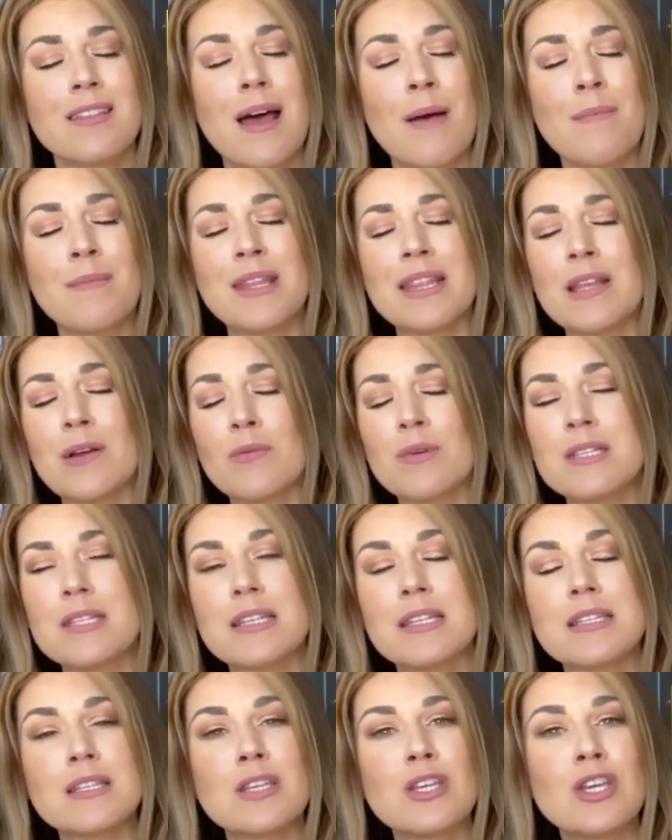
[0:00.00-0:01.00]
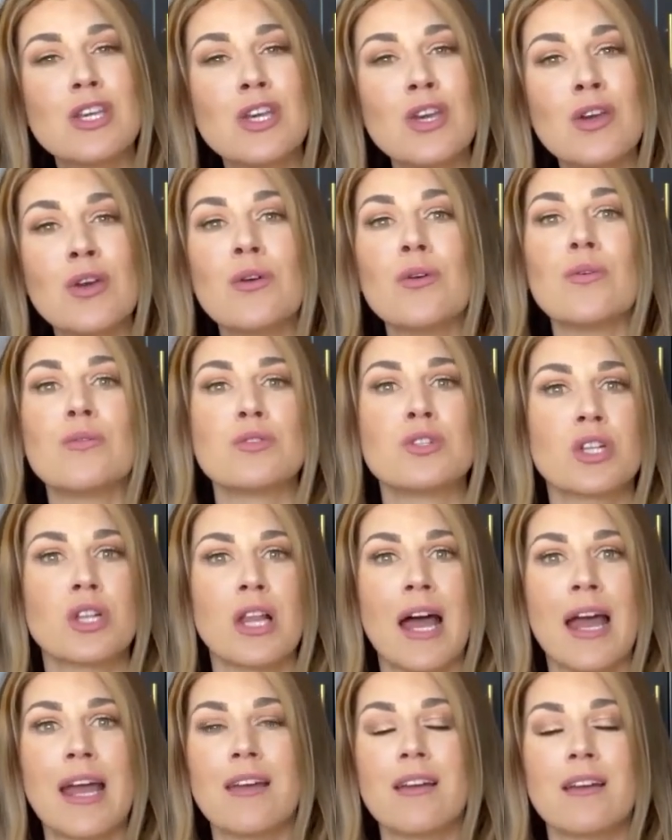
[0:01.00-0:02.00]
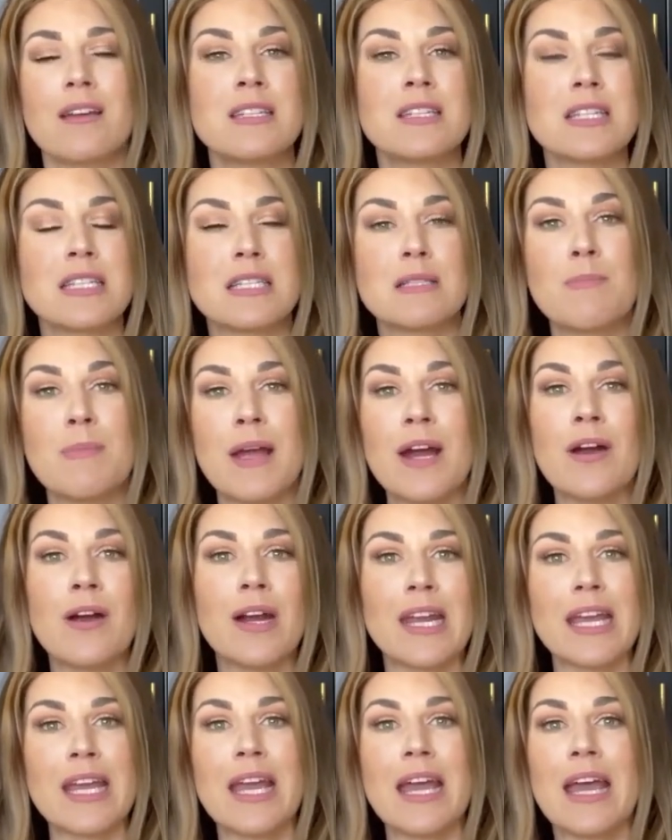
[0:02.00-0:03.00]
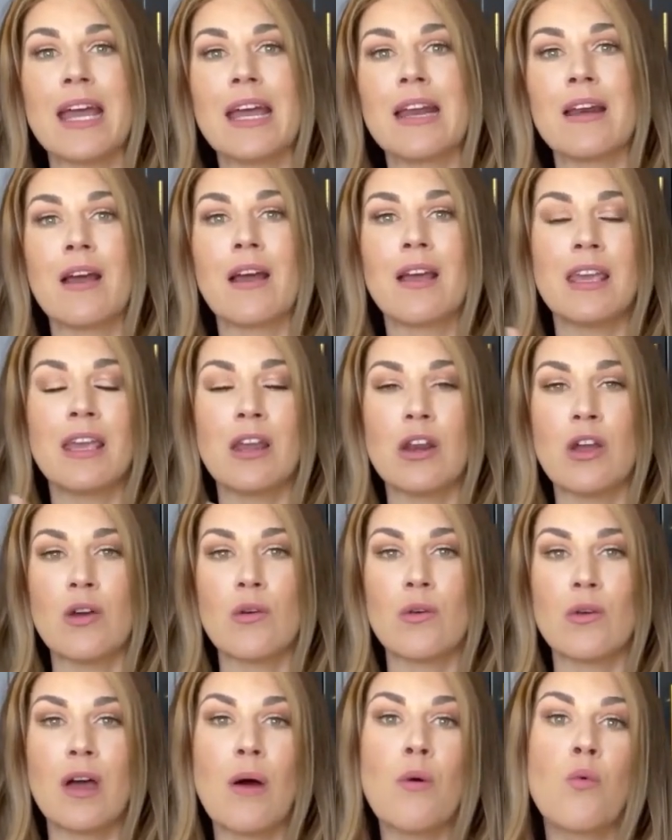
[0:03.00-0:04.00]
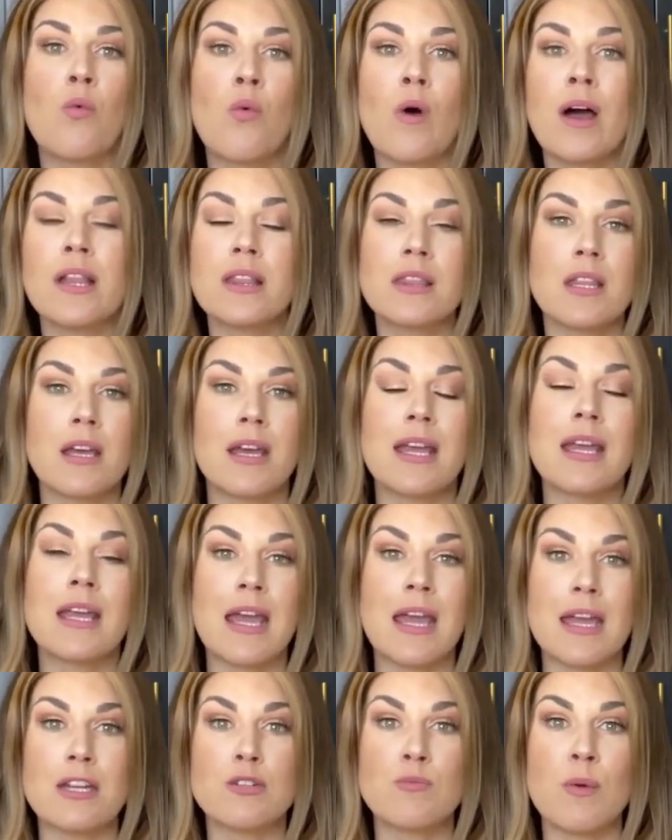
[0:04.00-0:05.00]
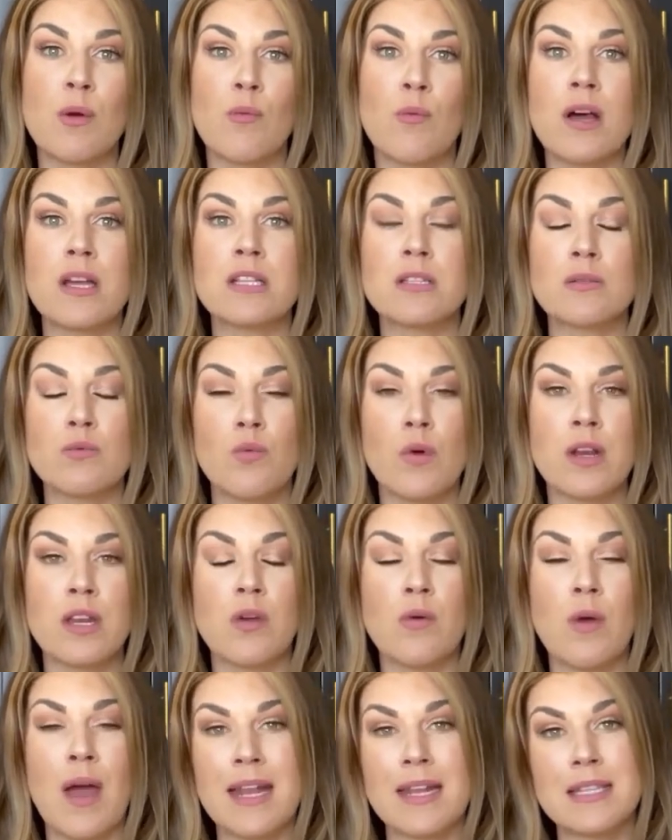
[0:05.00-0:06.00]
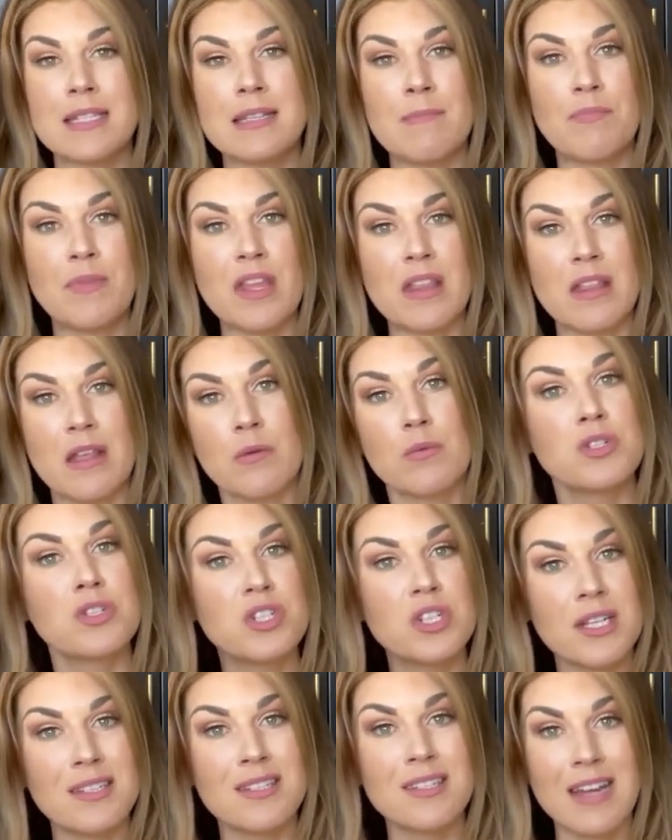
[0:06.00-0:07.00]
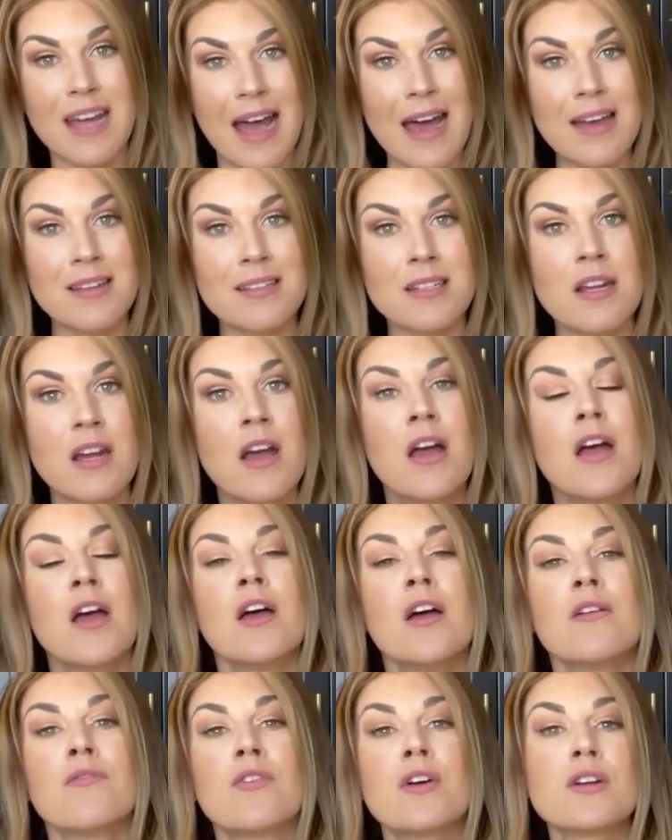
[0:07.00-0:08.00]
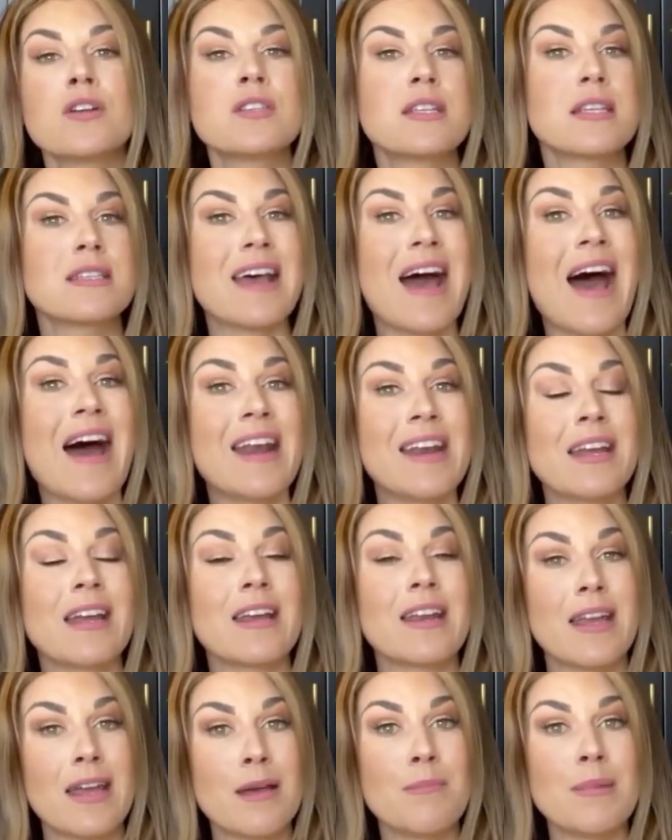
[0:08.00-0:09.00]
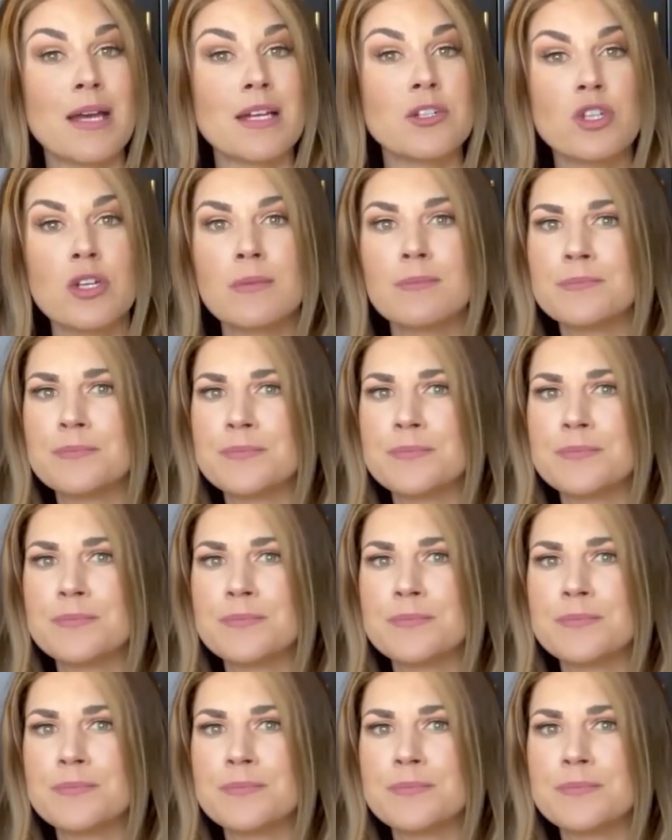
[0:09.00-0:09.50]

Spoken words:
I mean, there was this huge like disparity in, you know, what the engagement was when you had something that was just text versus adding an image.